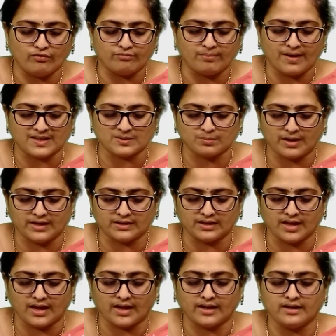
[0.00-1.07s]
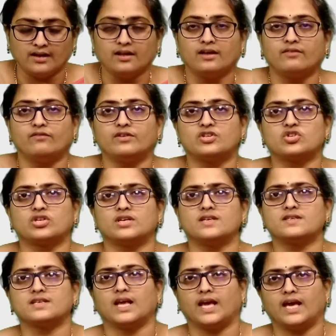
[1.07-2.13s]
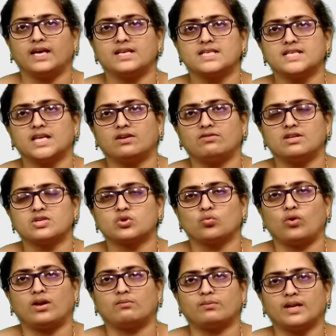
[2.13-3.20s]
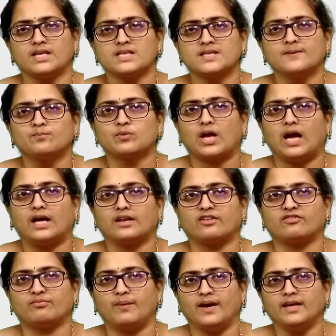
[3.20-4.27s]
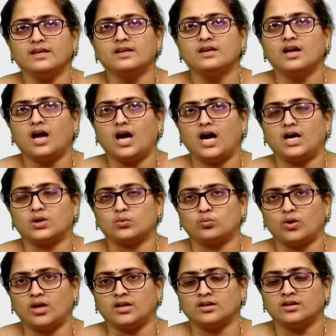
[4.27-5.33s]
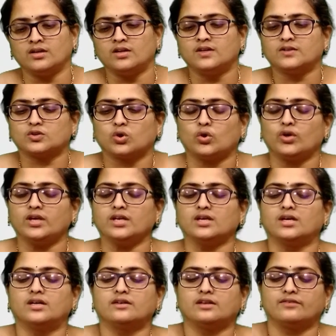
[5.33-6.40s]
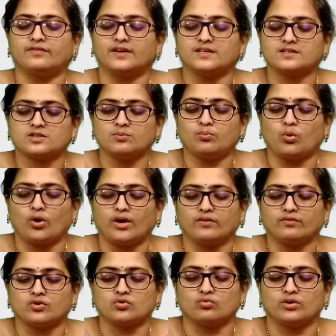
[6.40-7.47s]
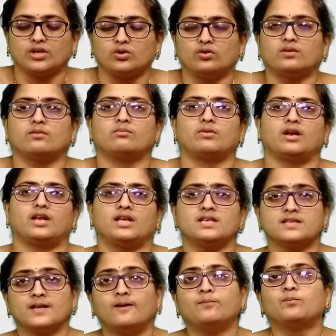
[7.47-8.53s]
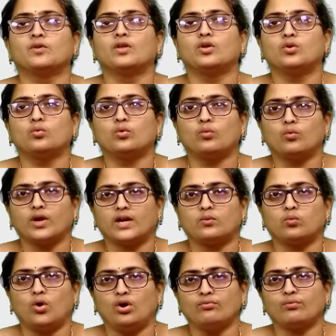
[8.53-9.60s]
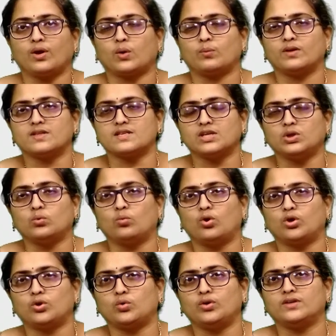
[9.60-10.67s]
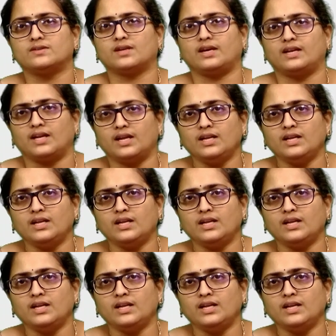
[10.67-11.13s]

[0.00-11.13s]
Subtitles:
passband gain, which is A is equals to 1 plus RF by R1. So, here the first point which you need to remember is you at what frequency you want to design a